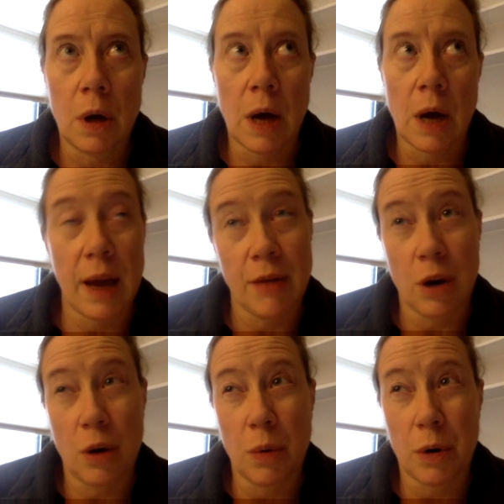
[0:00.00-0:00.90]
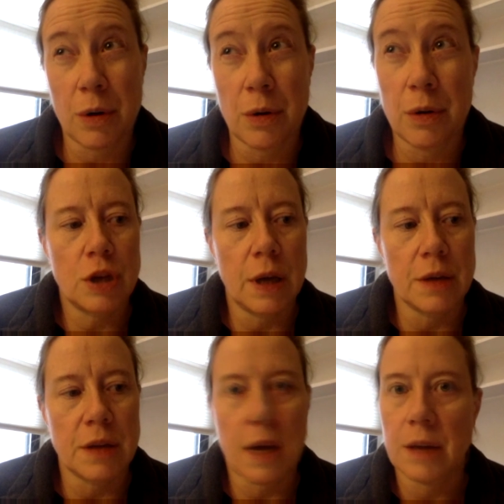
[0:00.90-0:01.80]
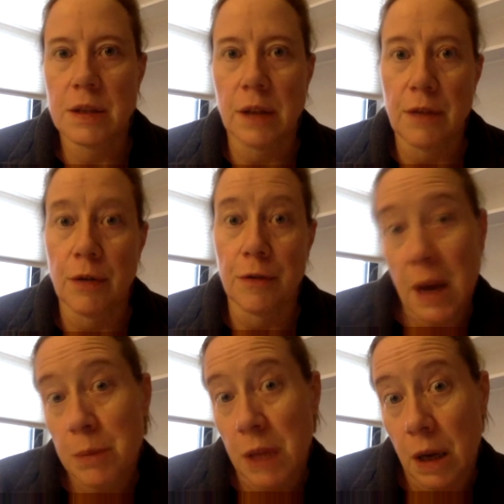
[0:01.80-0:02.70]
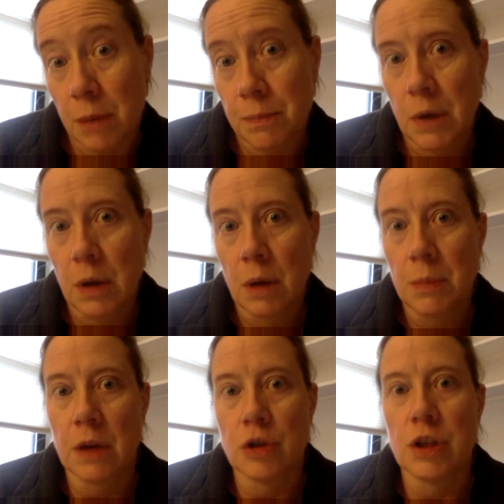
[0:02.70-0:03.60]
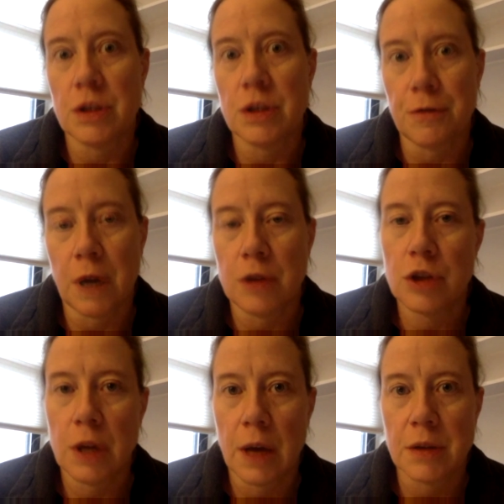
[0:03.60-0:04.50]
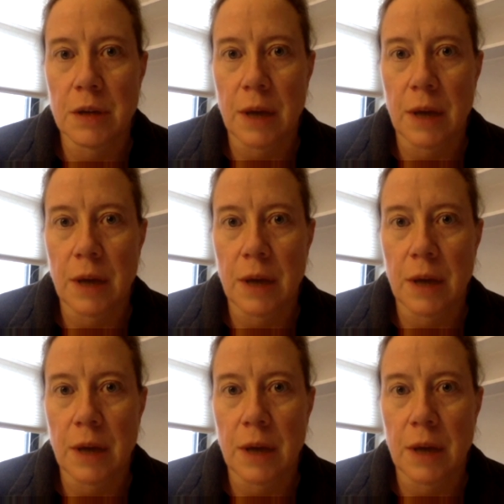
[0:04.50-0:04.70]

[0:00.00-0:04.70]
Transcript: I have a coworker who has had to leave her family because she's afraid. She has an